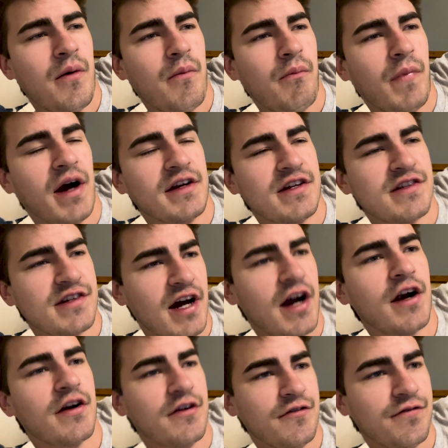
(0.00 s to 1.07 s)
my
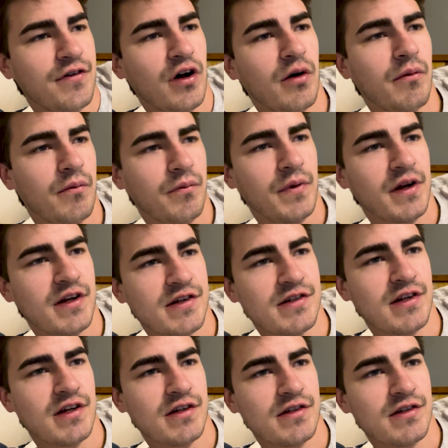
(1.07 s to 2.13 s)
desire to film, in a
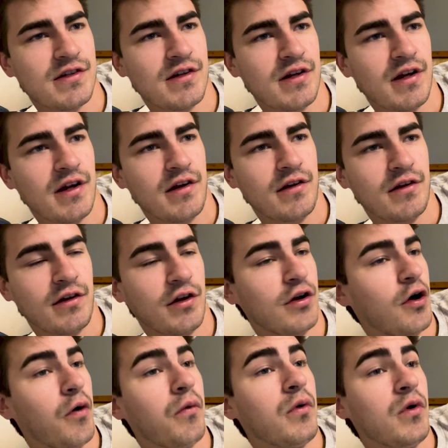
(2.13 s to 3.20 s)
sense. And, you
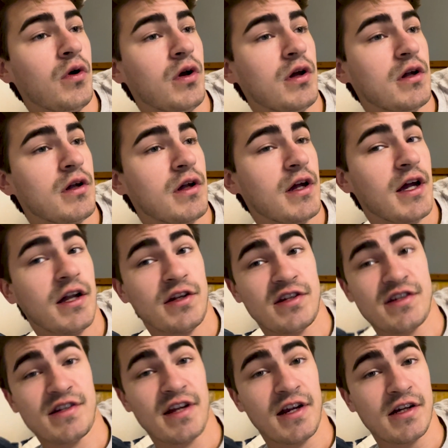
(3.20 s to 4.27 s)
know, it
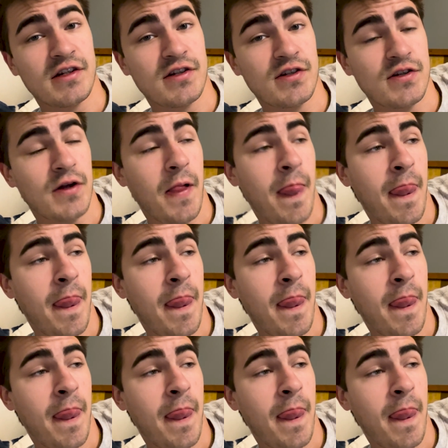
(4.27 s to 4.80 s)
stinks,